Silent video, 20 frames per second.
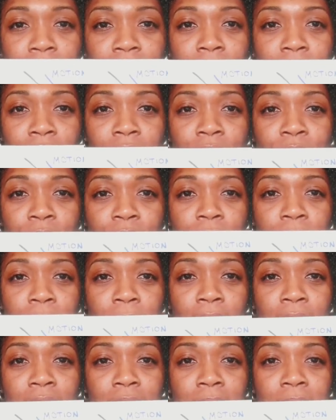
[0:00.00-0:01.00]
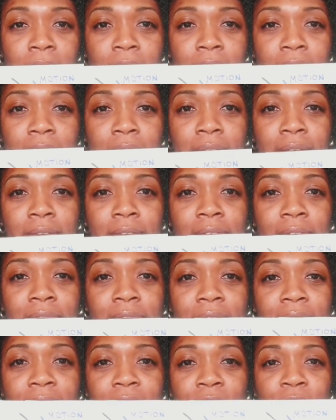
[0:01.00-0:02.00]
So it's approximately
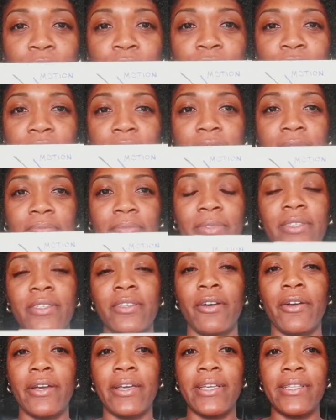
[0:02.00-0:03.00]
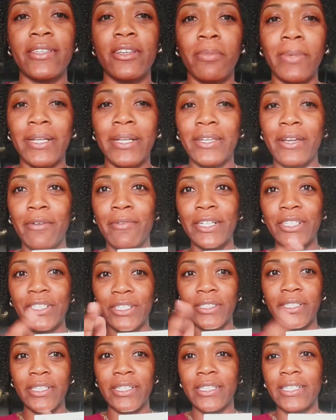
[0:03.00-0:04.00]
52 feet. Sorry, I can't tell my
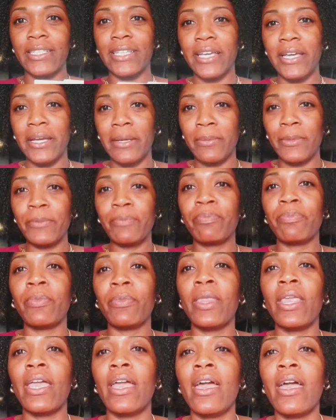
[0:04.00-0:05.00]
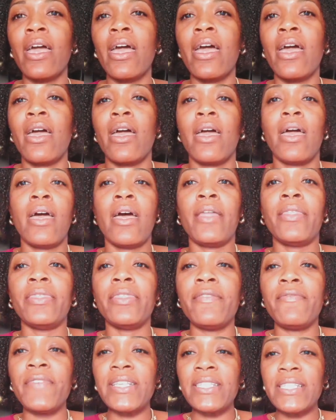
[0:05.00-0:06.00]
direction looking in the camera. The
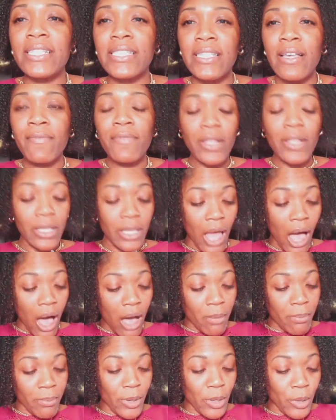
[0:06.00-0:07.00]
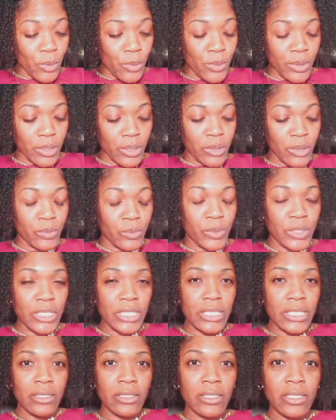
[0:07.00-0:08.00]
physics of the log boat, which
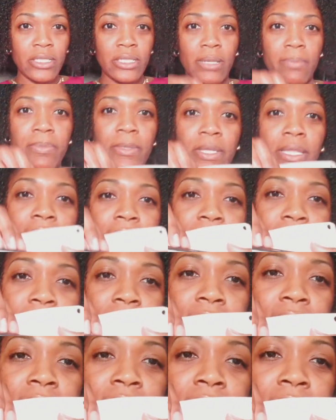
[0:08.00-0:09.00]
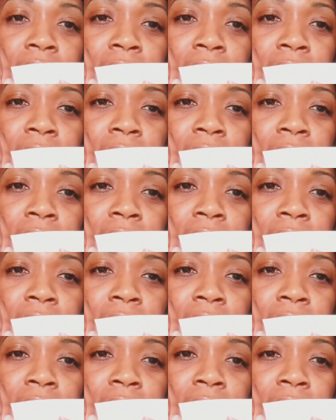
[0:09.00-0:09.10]
looks something like this,